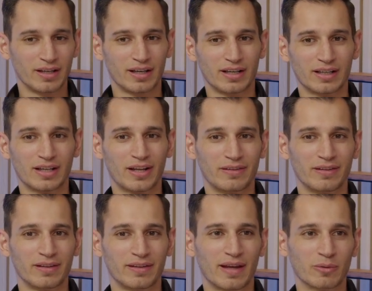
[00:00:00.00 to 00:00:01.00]

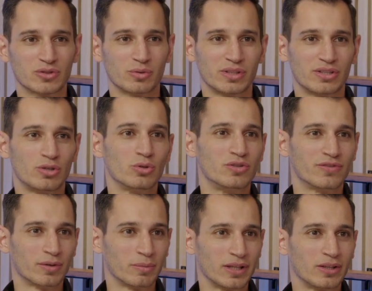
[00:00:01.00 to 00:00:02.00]
And that was always huge
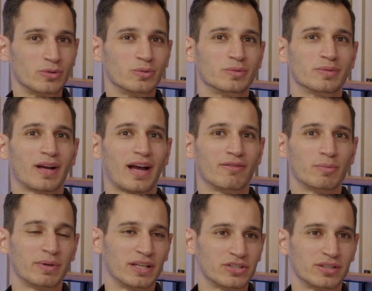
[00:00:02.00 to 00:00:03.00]
for me. You have a
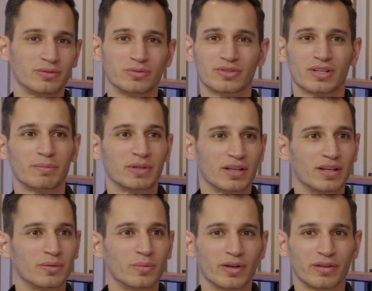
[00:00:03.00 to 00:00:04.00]
patient who's coming
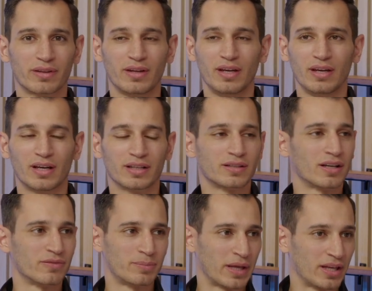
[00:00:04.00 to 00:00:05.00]
in with a ton
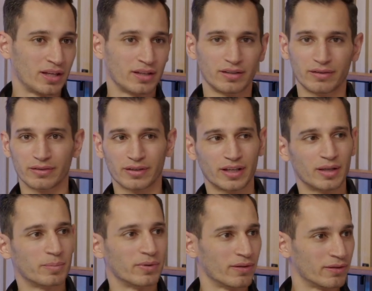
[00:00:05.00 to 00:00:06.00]
of pain in their
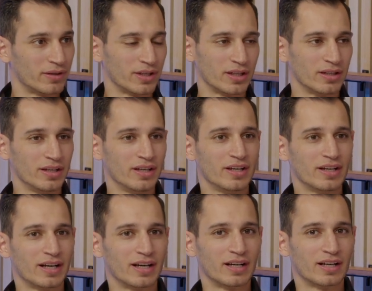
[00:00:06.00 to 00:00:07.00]
hip or their knee,
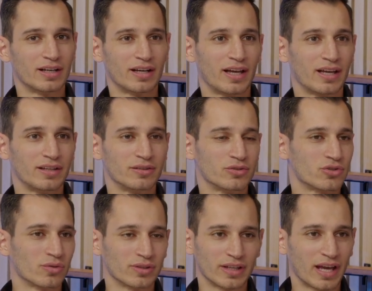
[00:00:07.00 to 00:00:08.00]
and
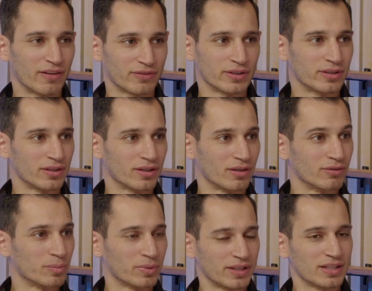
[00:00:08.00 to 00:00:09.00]
shortly after a
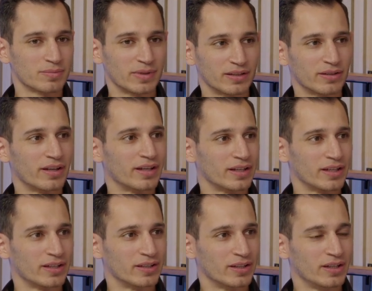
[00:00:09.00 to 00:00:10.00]
replacement, they